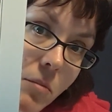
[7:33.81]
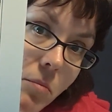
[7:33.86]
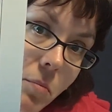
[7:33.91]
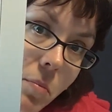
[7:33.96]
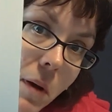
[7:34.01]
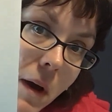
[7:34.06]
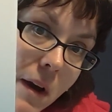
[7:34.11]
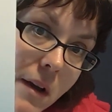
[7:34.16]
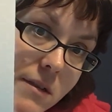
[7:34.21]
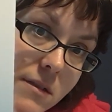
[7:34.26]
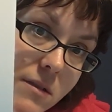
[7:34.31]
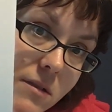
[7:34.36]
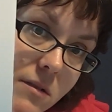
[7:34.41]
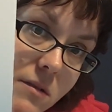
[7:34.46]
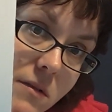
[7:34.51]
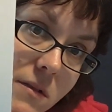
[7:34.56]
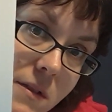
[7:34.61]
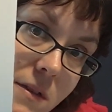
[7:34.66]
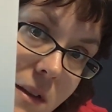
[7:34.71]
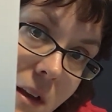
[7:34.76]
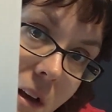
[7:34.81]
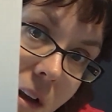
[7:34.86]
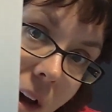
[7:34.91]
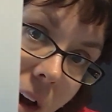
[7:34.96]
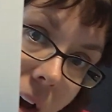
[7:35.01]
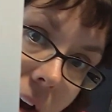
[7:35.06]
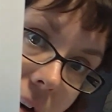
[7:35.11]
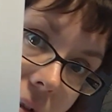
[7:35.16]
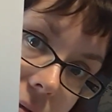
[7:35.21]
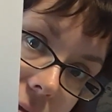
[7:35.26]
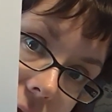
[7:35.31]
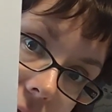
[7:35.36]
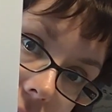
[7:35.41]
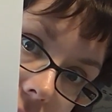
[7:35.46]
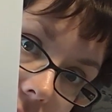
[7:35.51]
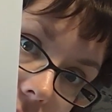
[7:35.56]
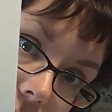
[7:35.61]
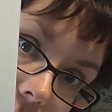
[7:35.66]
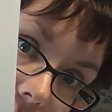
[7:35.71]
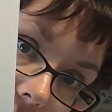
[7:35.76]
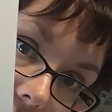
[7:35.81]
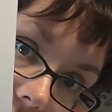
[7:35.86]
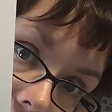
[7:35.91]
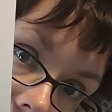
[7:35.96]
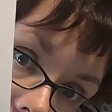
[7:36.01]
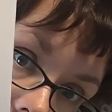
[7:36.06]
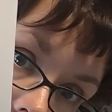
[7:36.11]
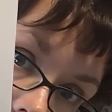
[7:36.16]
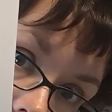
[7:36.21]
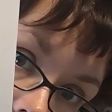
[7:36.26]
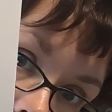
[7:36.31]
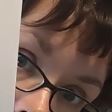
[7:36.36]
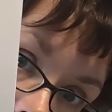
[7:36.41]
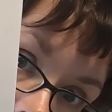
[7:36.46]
puzzles that have groups of color